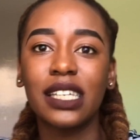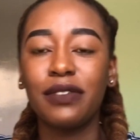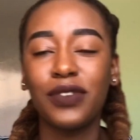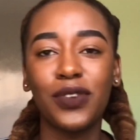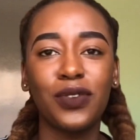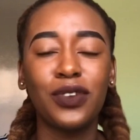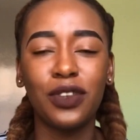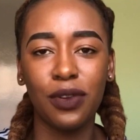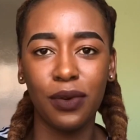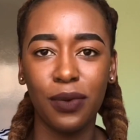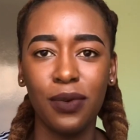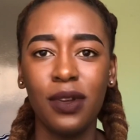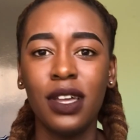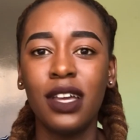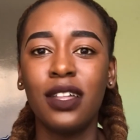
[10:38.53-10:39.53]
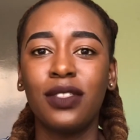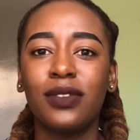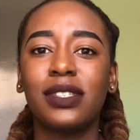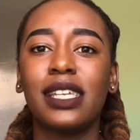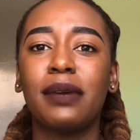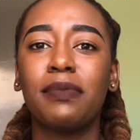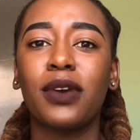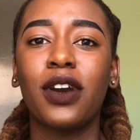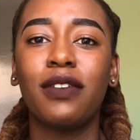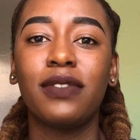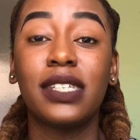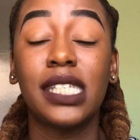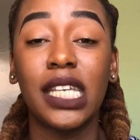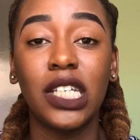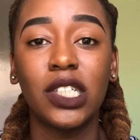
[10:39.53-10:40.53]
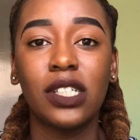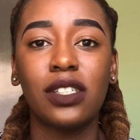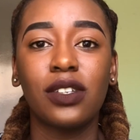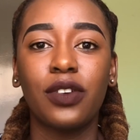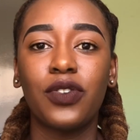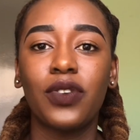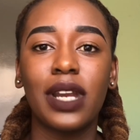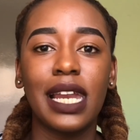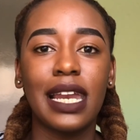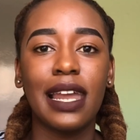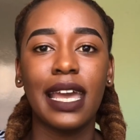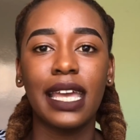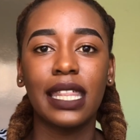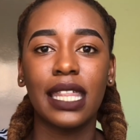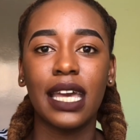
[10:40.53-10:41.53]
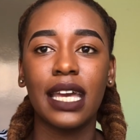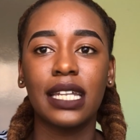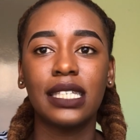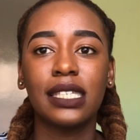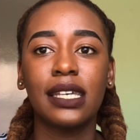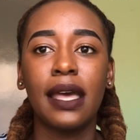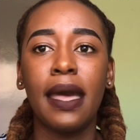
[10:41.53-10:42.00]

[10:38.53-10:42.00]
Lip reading: Have you, those type of conversations. I'd really like that.